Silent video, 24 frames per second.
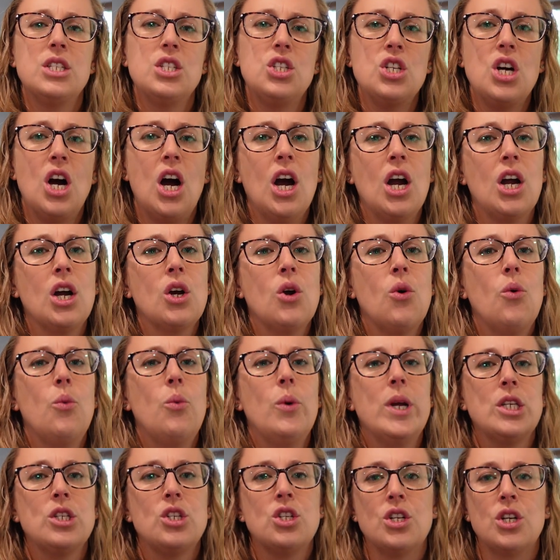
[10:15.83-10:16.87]
dark
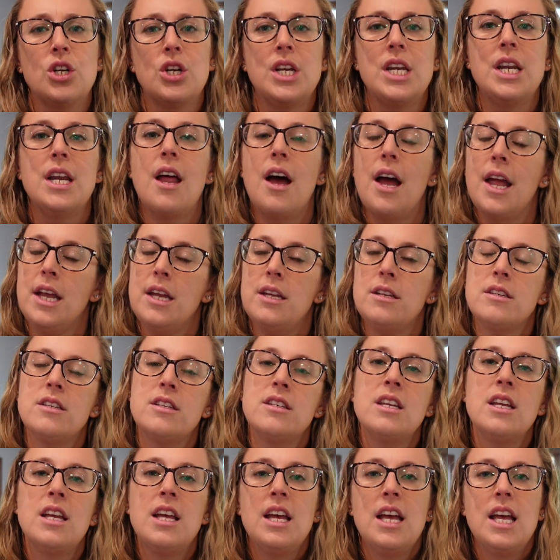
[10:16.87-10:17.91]
winter
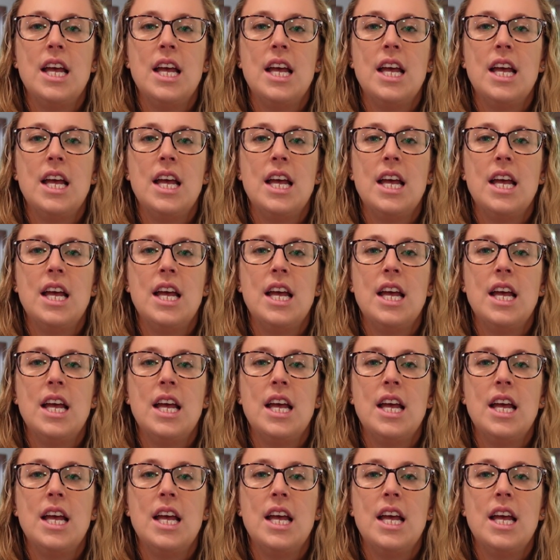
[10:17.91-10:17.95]
night.